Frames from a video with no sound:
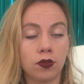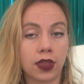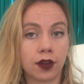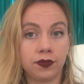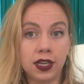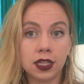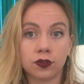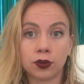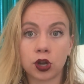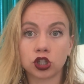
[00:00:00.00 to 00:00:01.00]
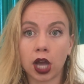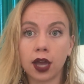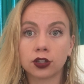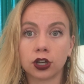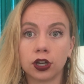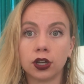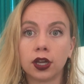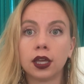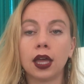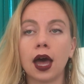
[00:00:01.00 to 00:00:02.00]
that feeling from your childhood.
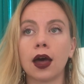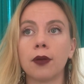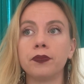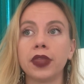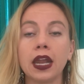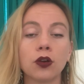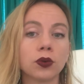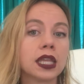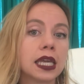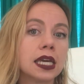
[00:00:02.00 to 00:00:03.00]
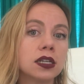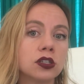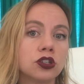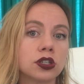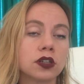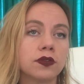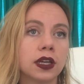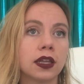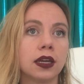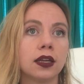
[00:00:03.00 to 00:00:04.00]
And it really is just a
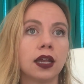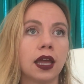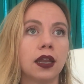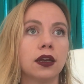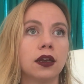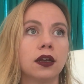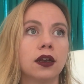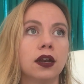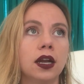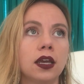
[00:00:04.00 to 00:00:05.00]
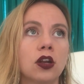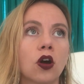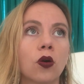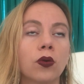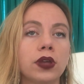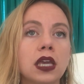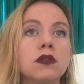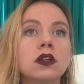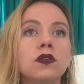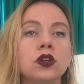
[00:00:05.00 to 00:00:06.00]
feeling. And, you know,
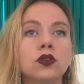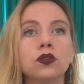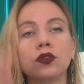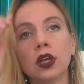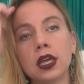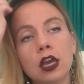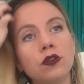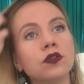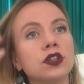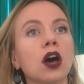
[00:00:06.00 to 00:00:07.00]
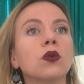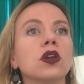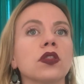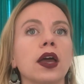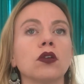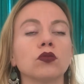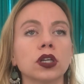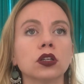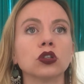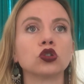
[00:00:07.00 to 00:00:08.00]
even if you've dealt with like
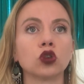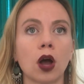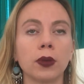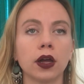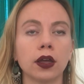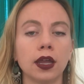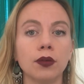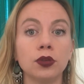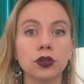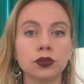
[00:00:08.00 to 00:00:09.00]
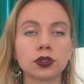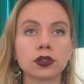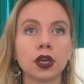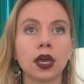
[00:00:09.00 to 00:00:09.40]
real trauma and abuse,